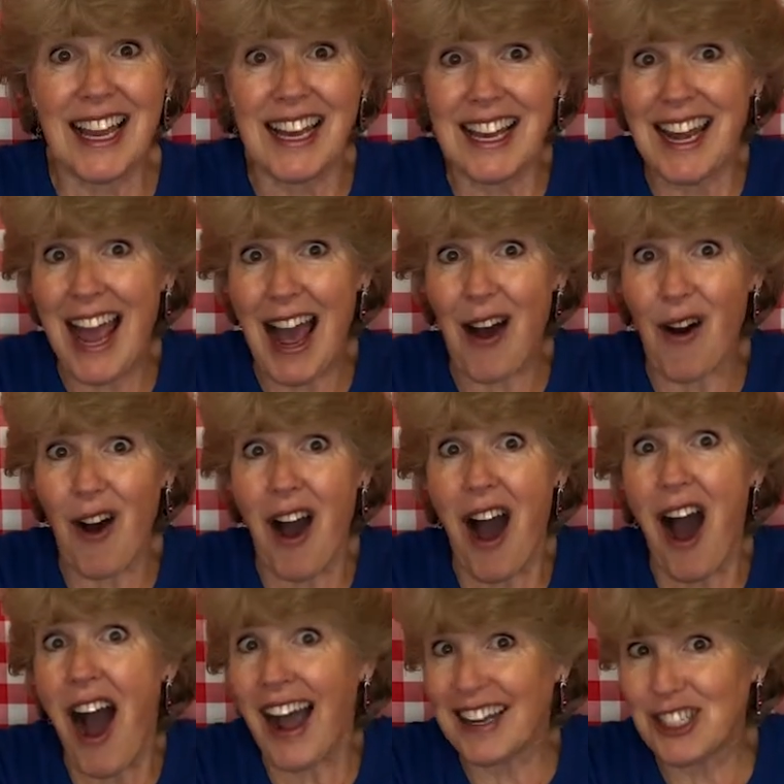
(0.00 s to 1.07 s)
Now,
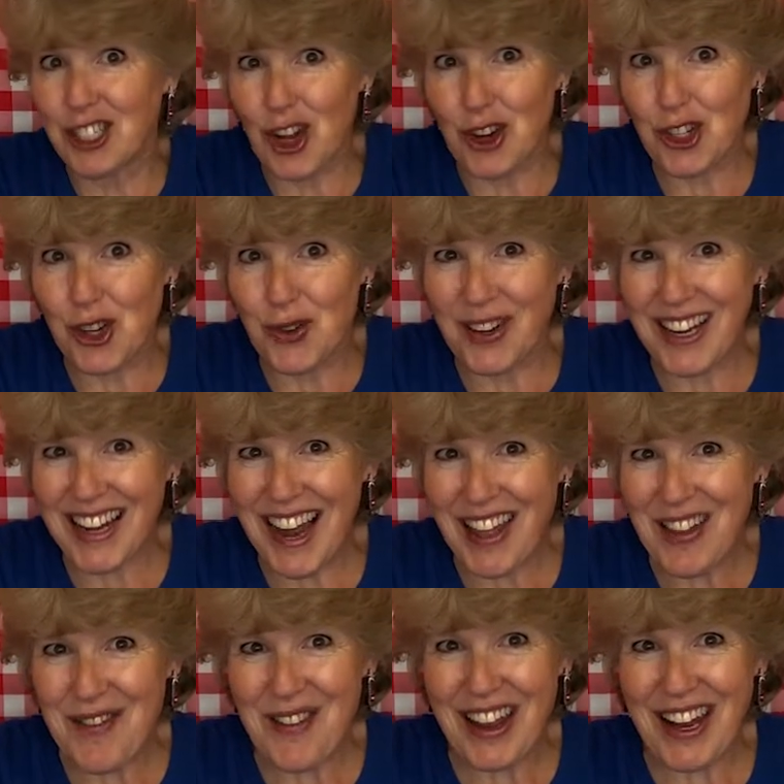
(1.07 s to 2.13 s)
I showed you in
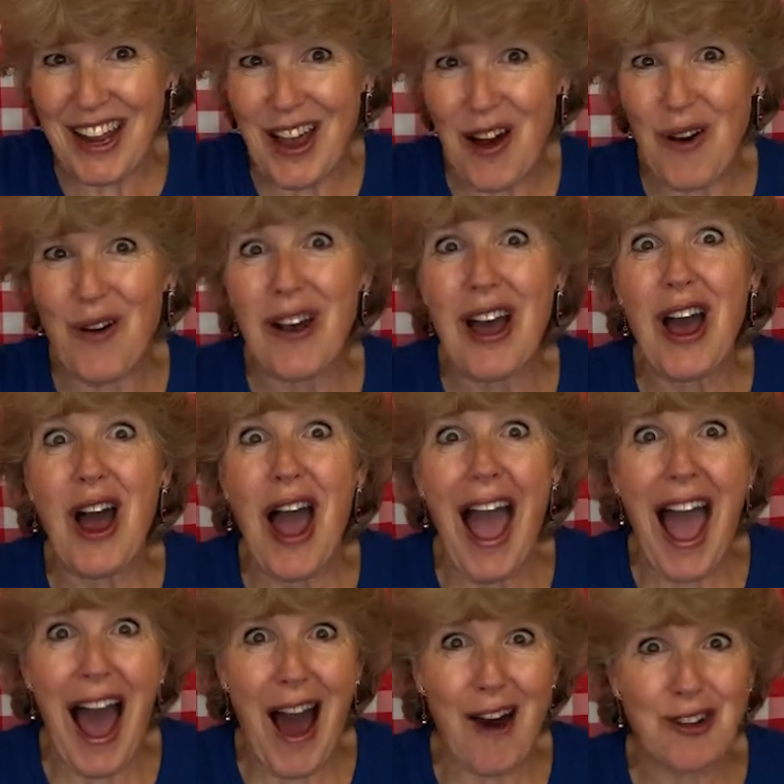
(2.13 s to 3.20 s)
another video
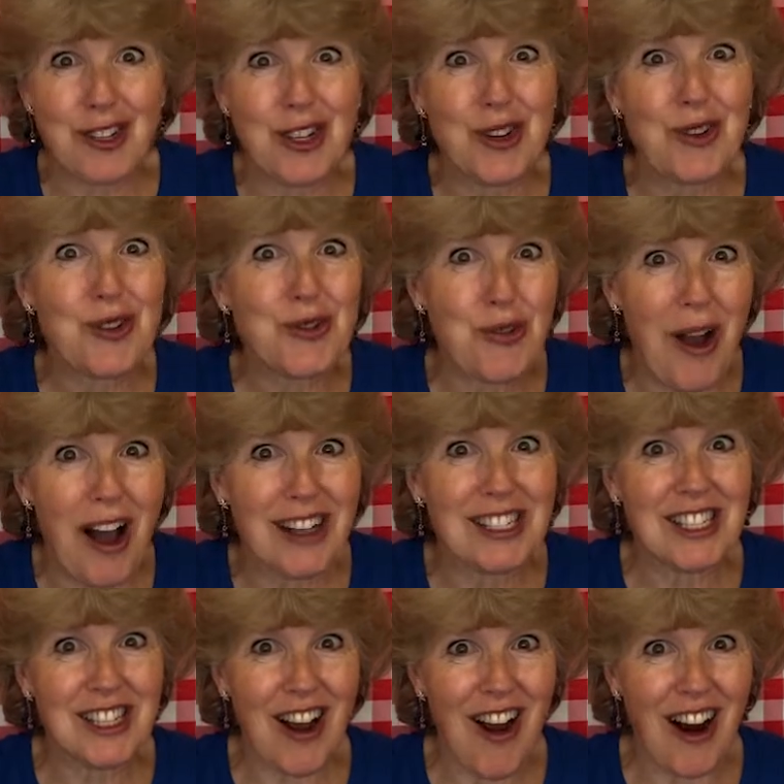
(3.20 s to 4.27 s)
how to draw
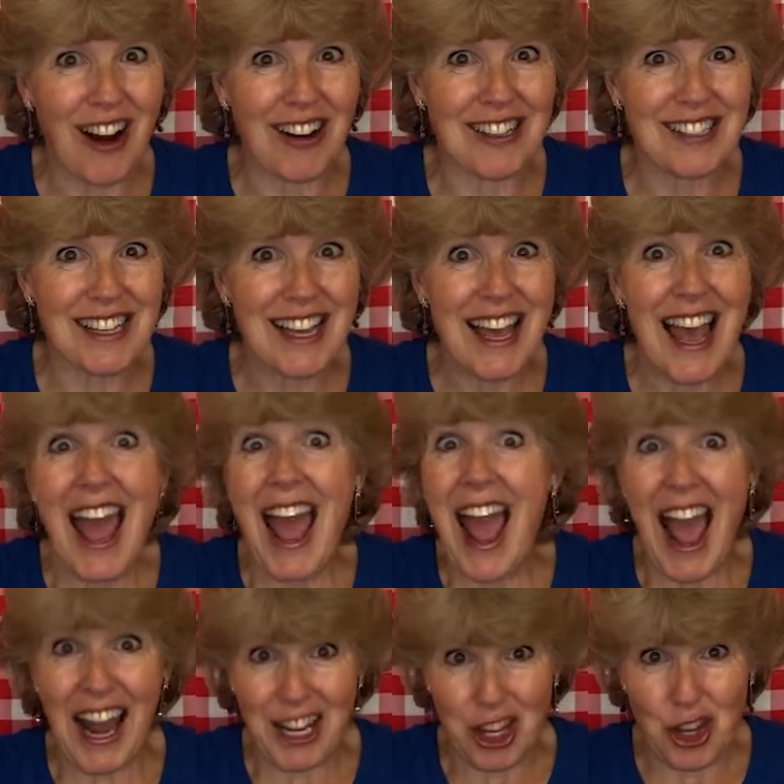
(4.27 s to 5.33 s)
stars,
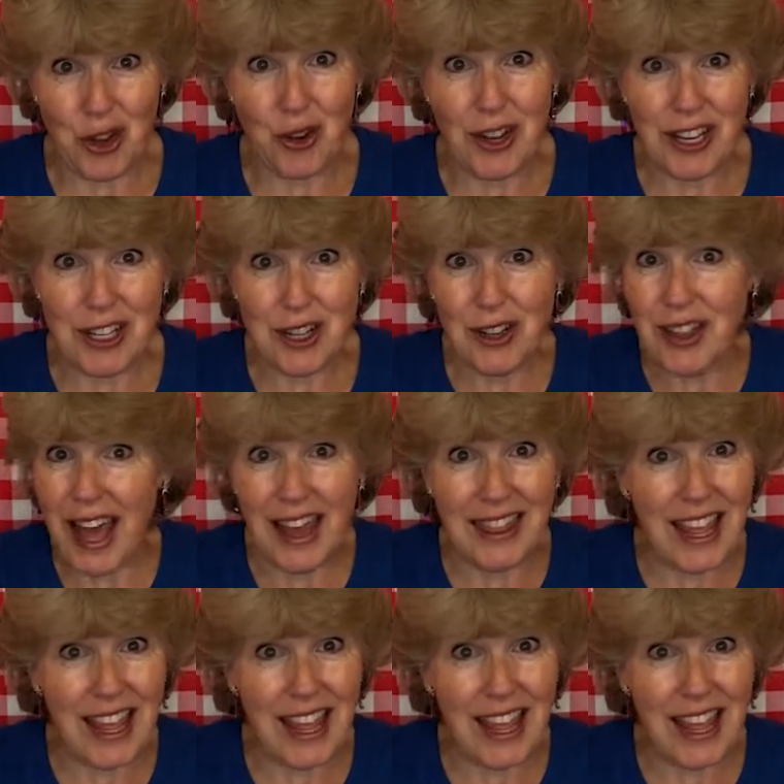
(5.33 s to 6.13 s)
and you can do that.